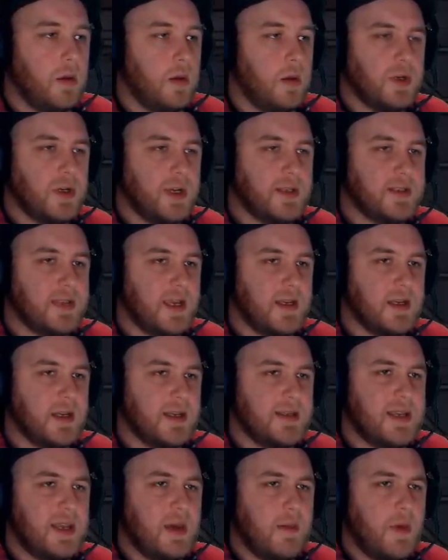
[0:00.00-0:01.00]
What did I say? Did I
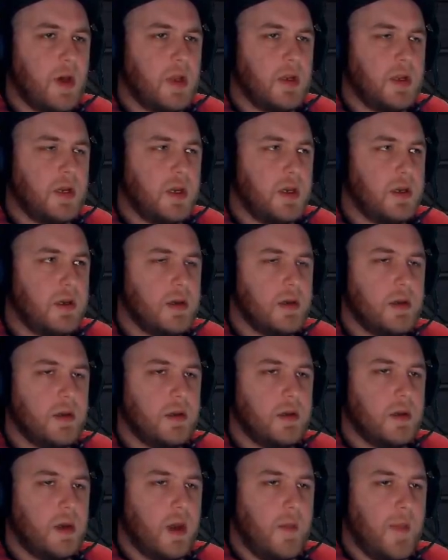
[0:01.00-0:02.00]
say commander?
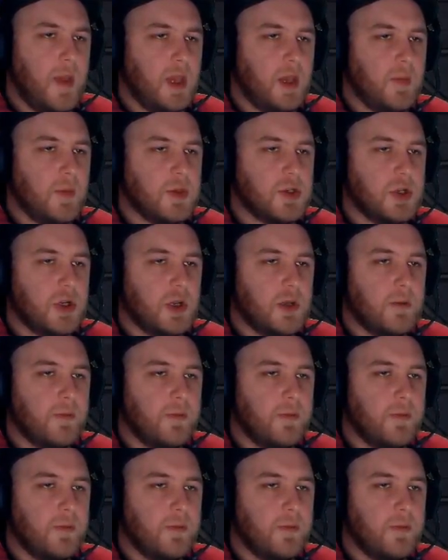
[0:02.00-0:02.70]
I meant Commissioner.